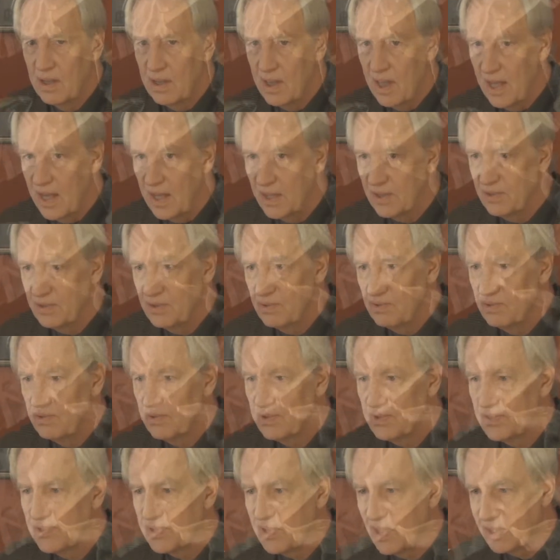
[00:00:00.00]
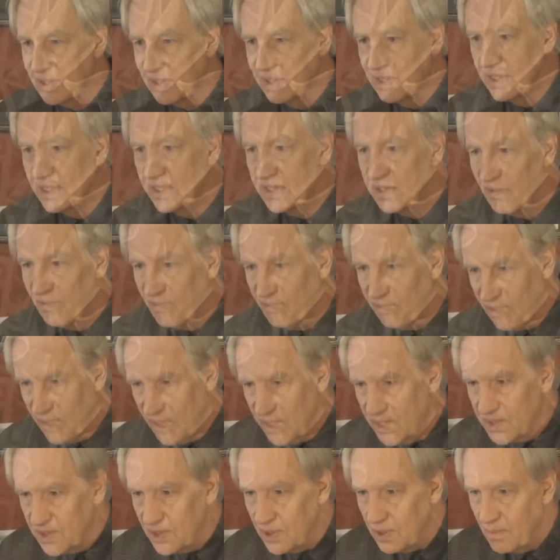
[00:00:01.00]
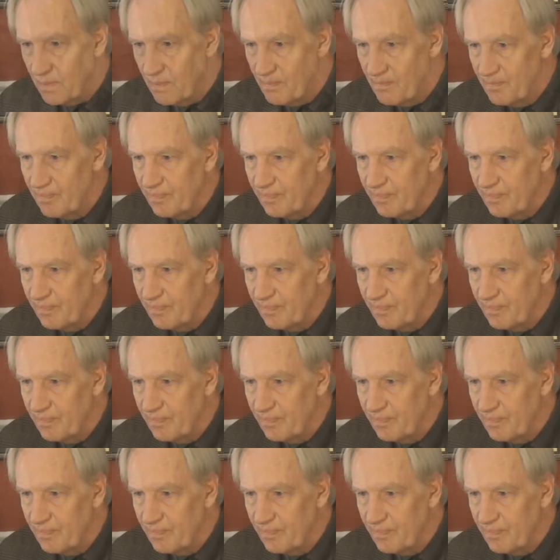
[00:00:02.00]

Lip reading: that suddenly deflated.